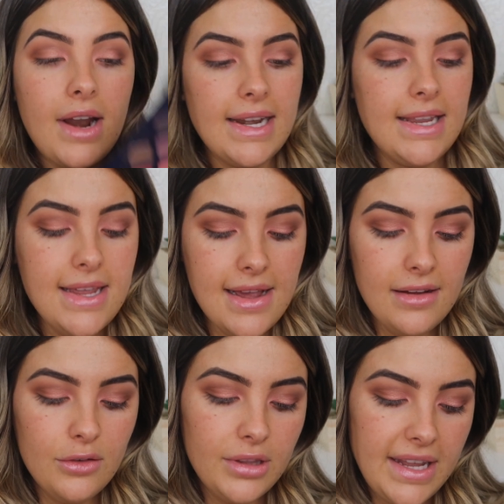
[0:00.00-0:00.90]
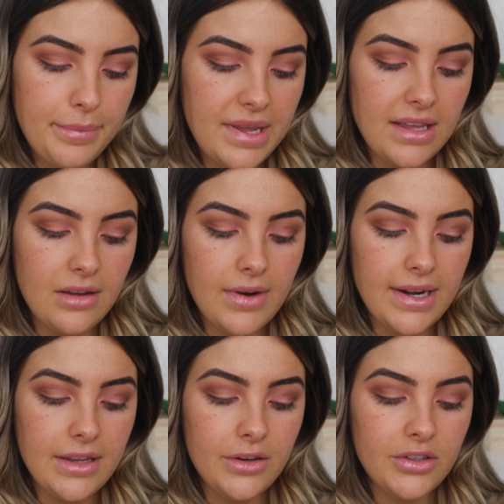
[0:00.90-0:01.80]
right here, or like pinky
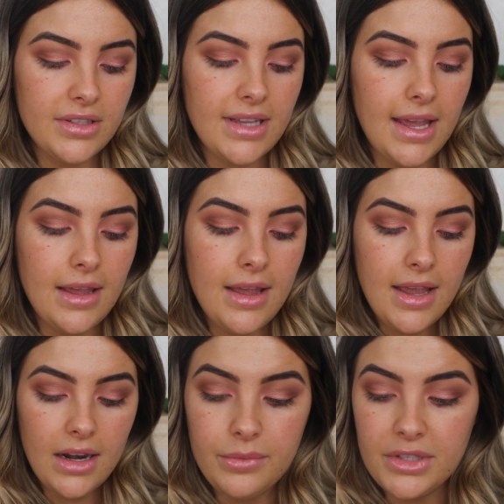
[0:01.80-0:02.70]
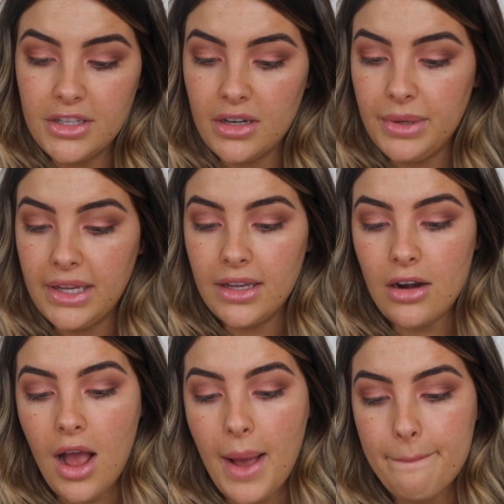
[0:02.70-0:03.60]
reddy you should say. I'm just going to pick
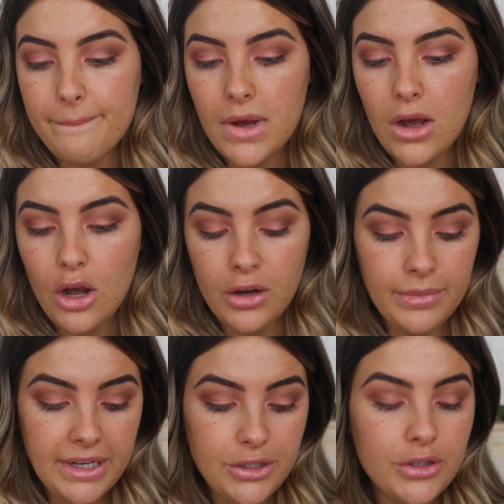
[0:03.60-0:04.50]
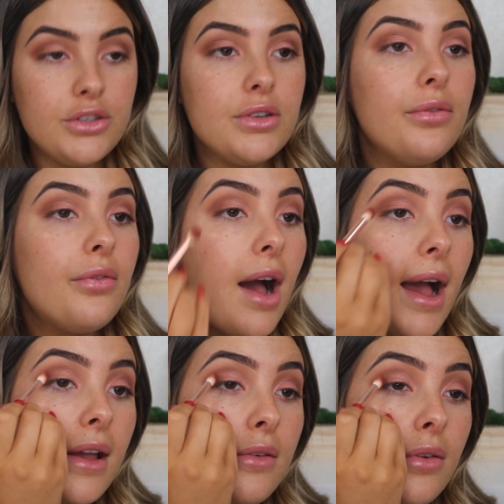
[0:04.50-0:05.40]
it up on my
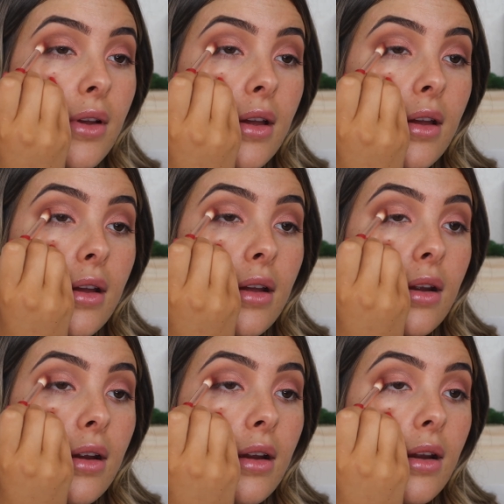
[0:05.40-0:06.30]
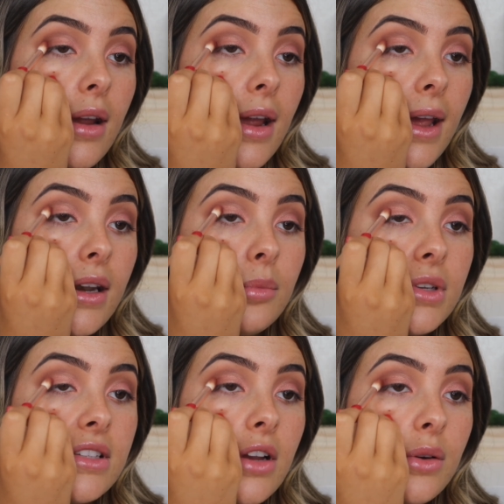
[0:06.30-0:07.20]
225, and I'm
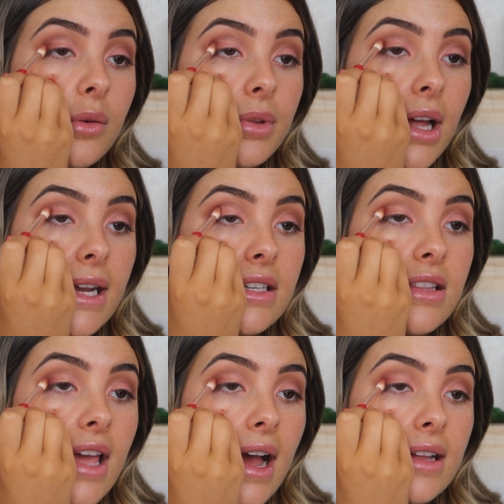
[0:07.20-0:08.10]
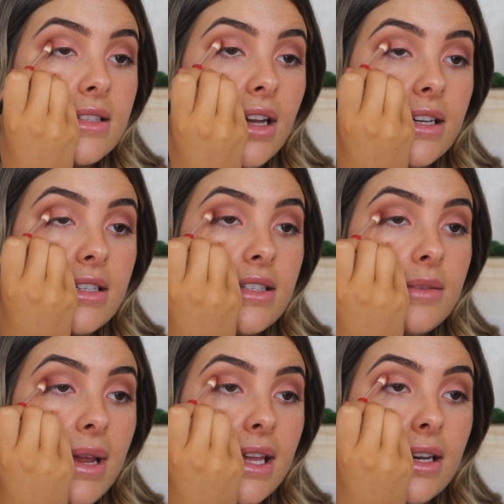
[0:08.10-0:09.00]
just going to apply it to the outside just
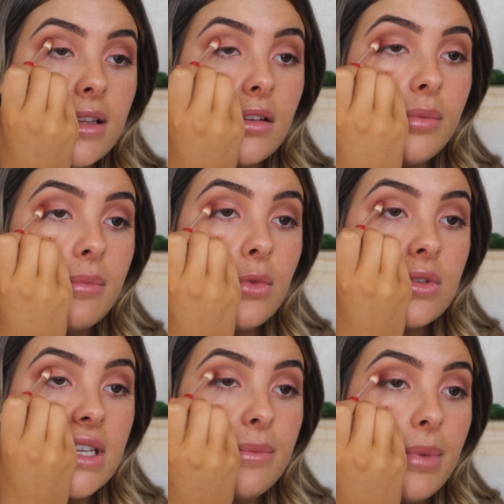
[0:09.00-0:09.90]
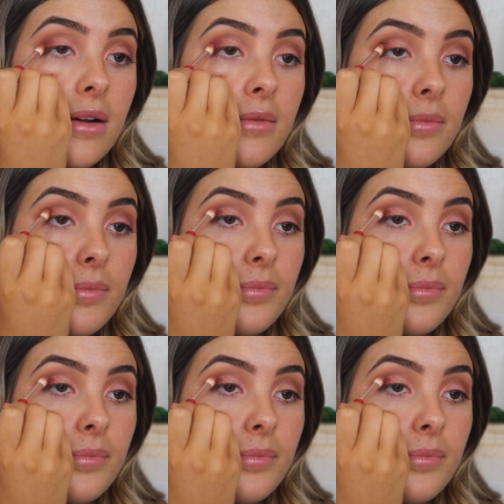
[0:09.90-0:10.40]
to make it a little bit more deeper.